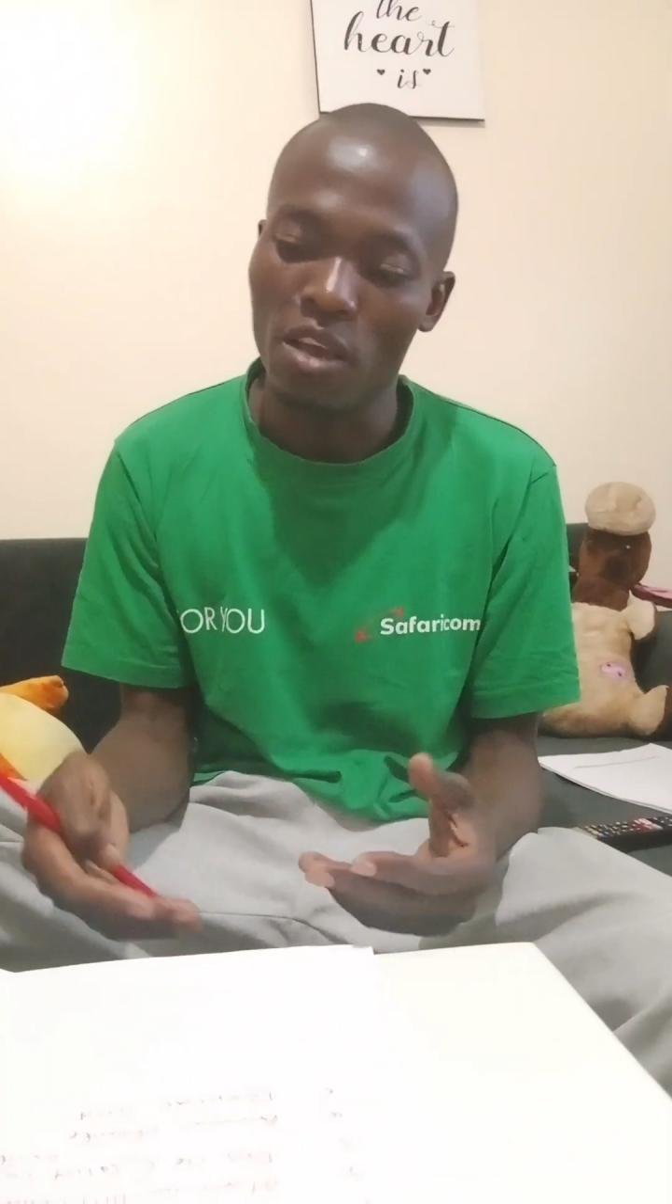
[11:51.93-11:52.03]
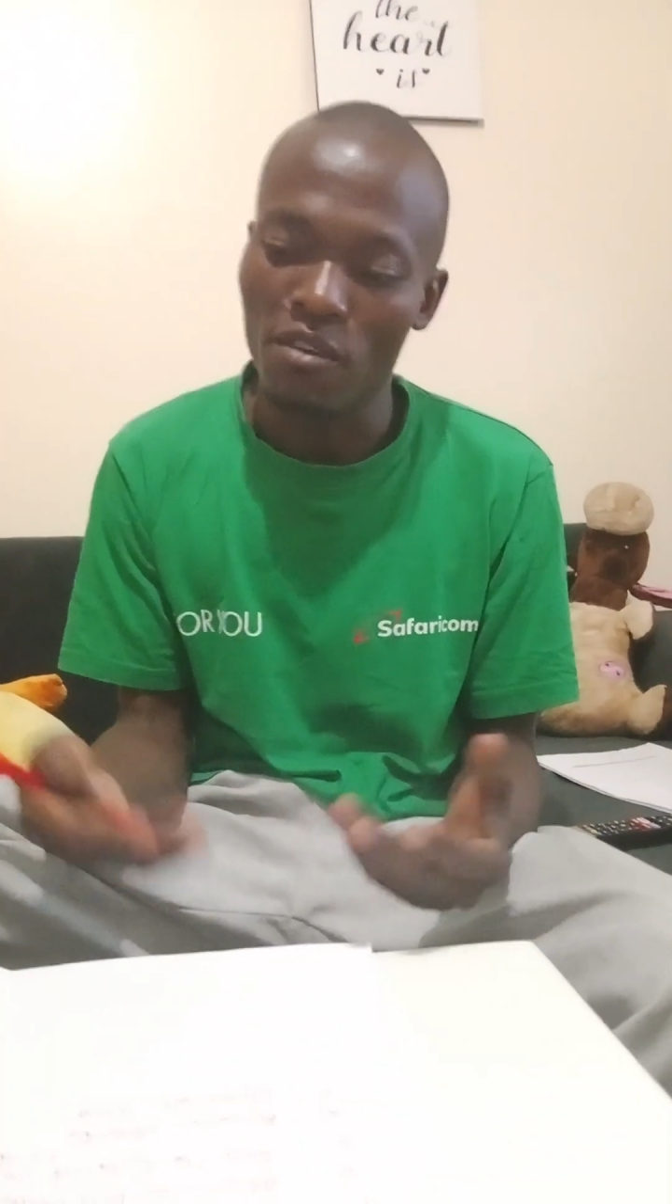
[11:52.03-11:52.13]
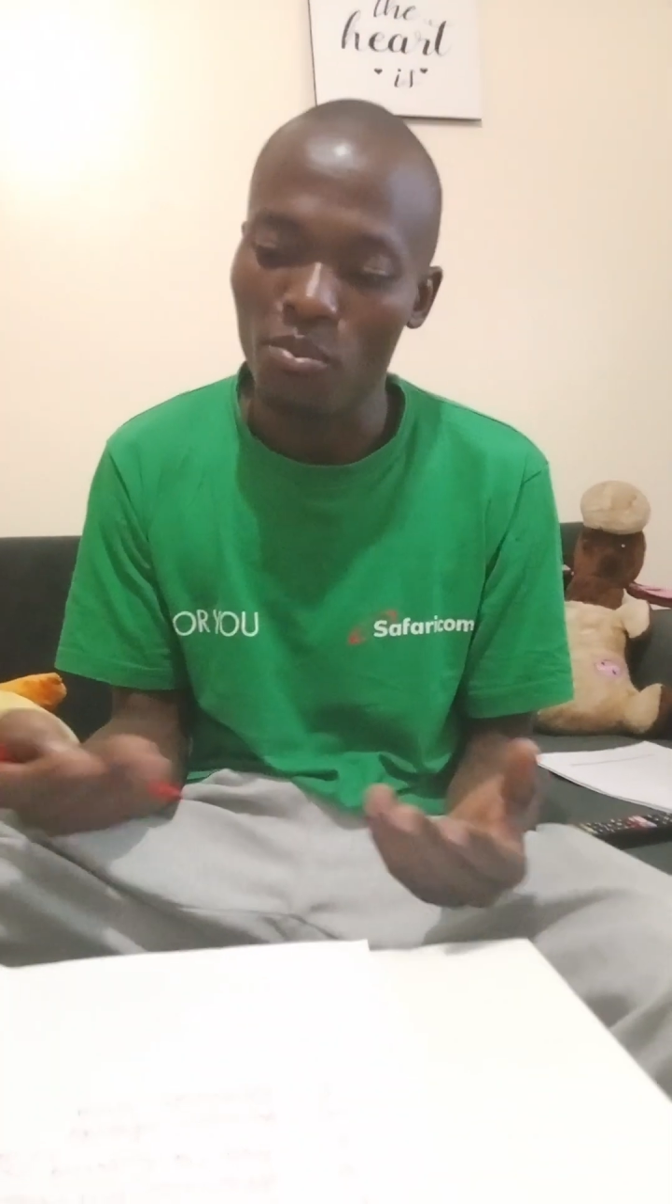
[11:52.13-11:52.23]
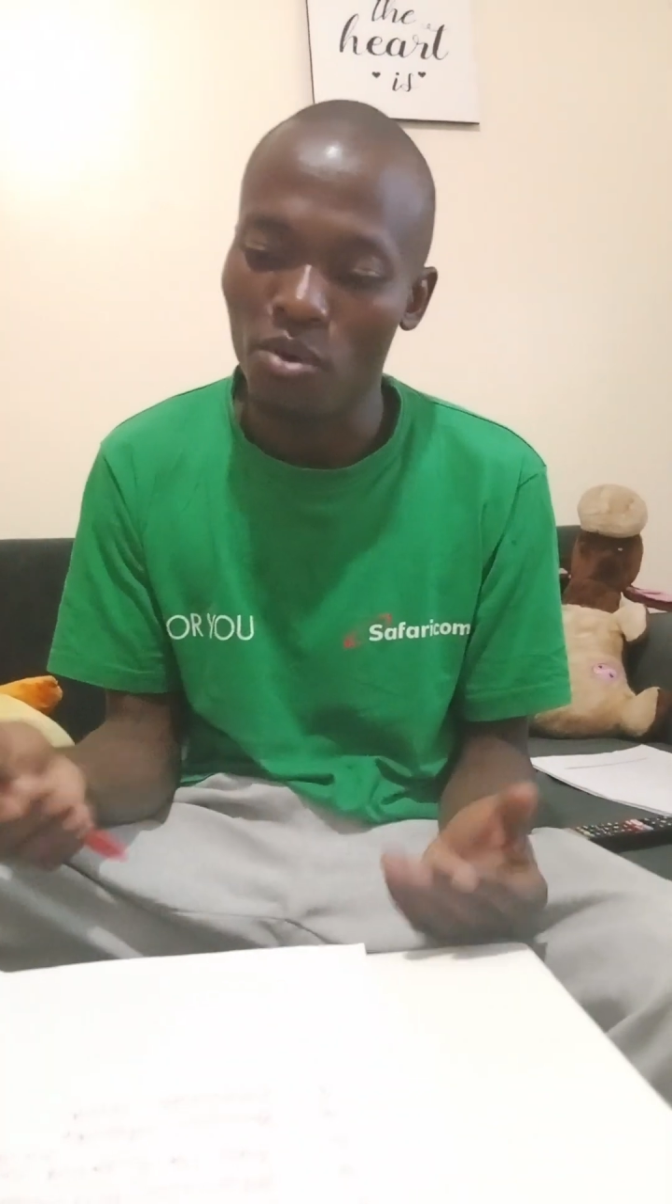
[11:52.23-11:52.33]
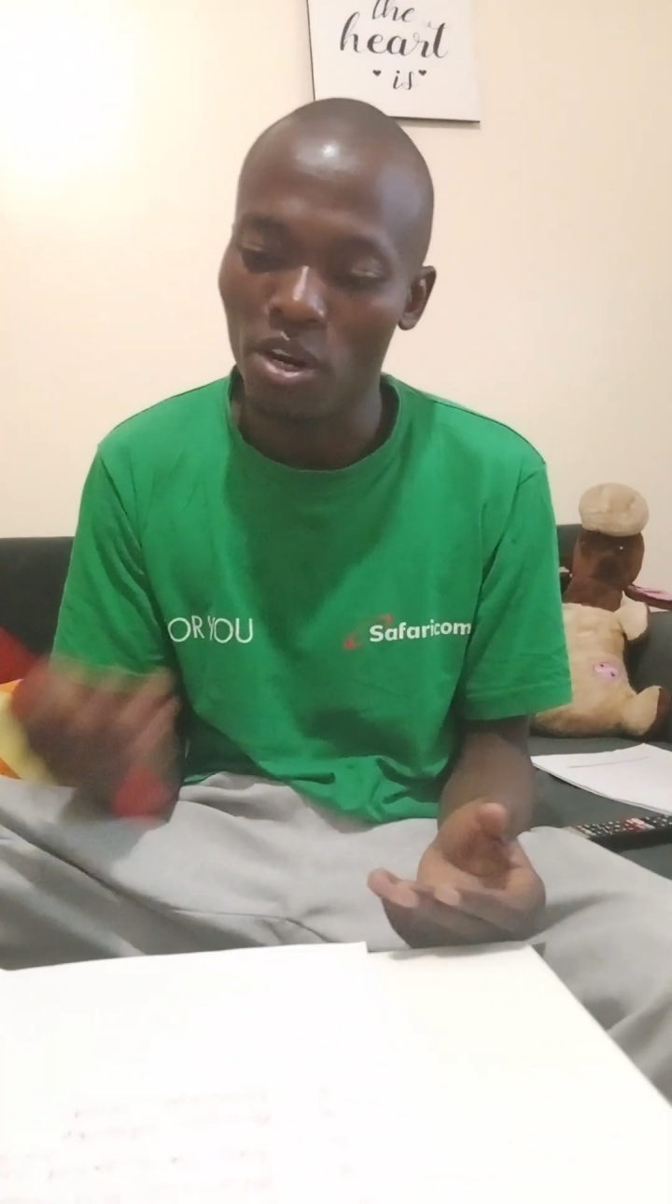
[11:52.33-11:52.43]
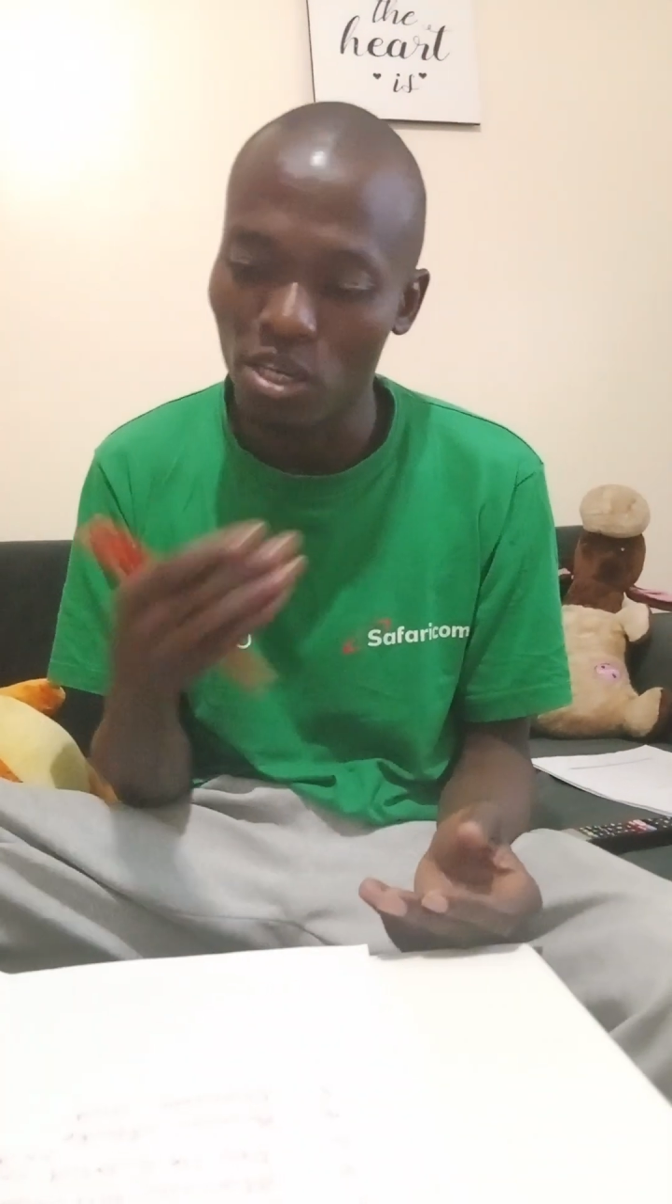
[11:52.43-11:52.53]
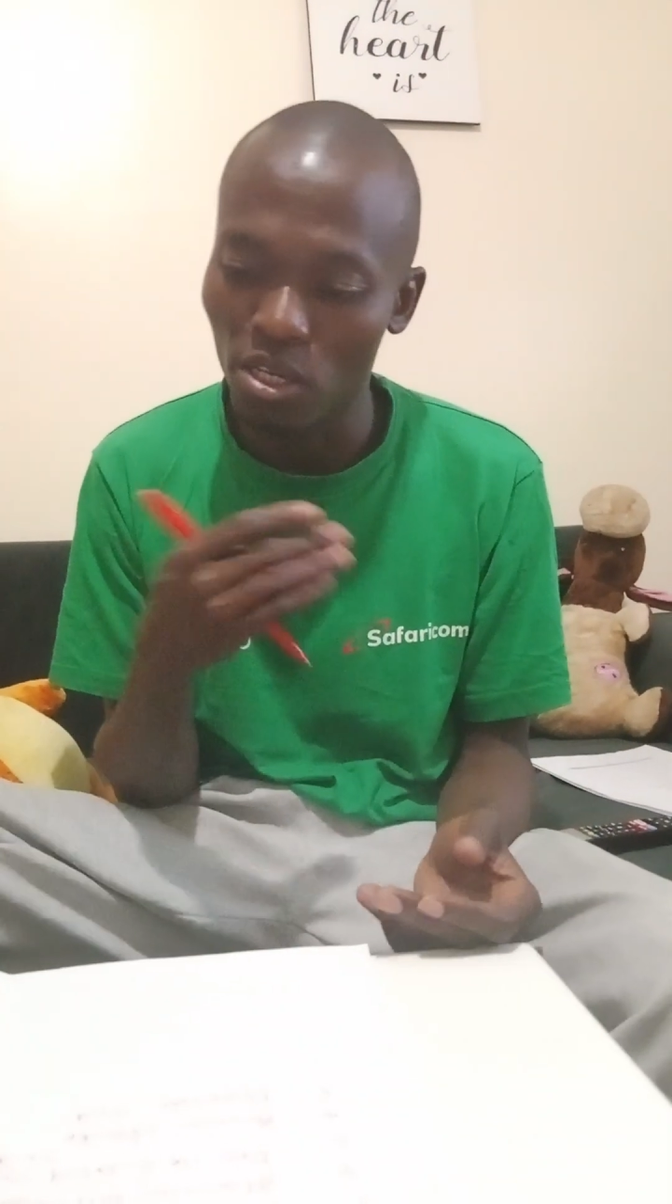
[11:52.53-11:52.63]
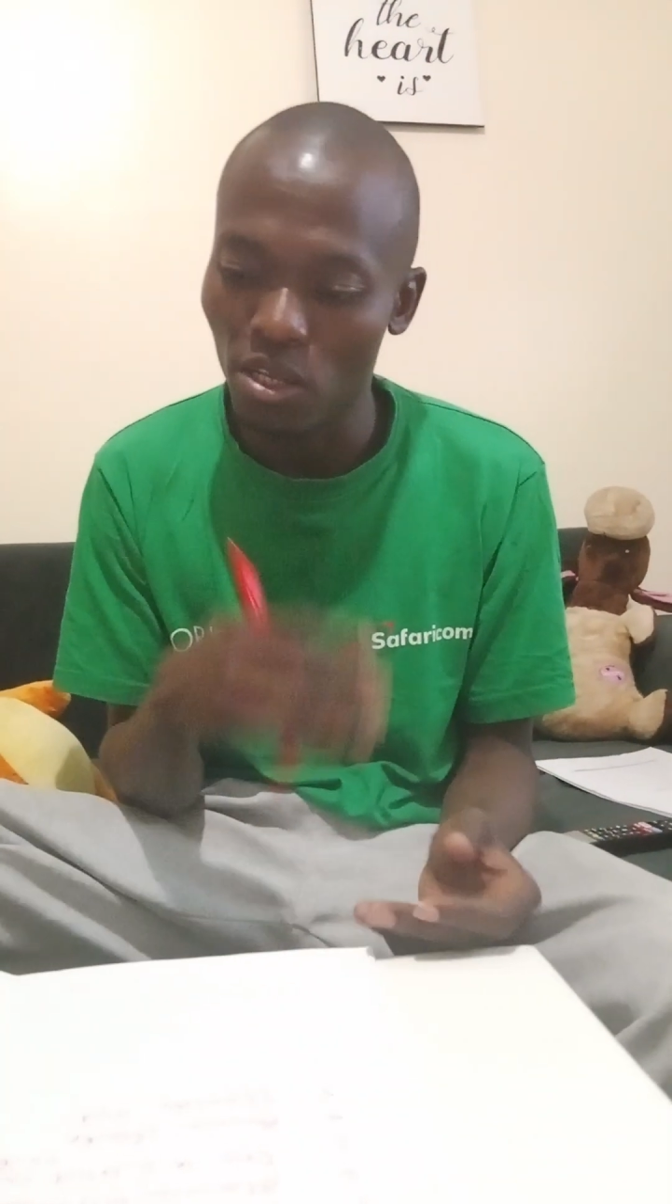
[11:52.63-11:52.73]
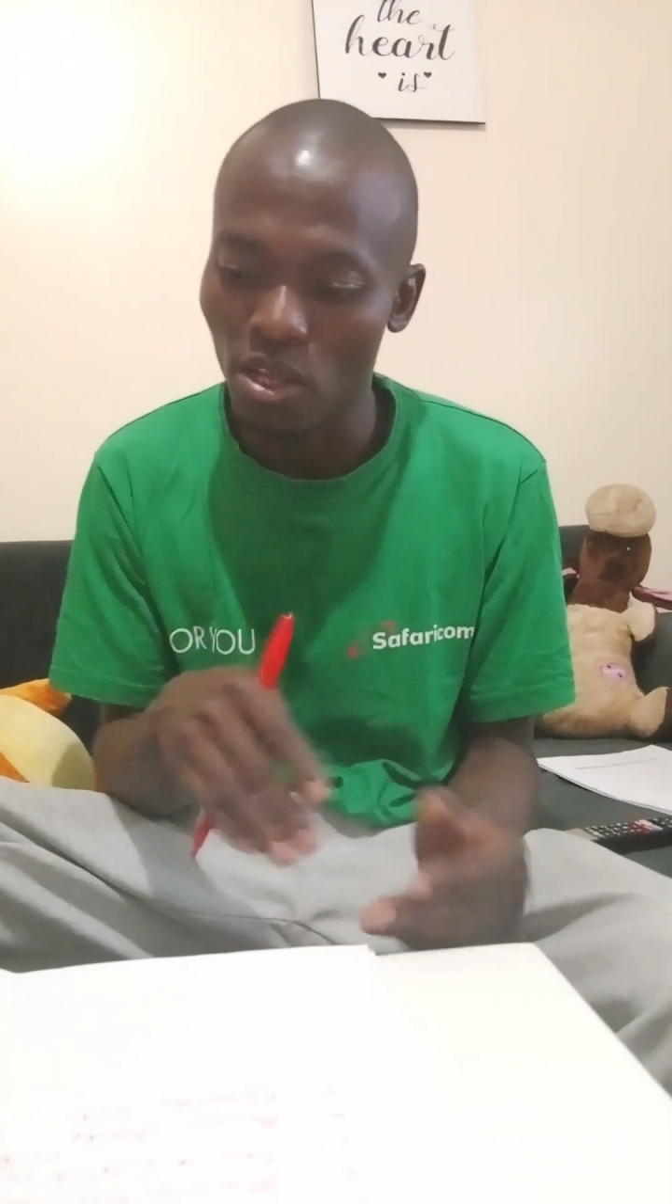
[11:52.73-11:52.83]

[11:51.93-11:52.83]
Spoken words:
evaporate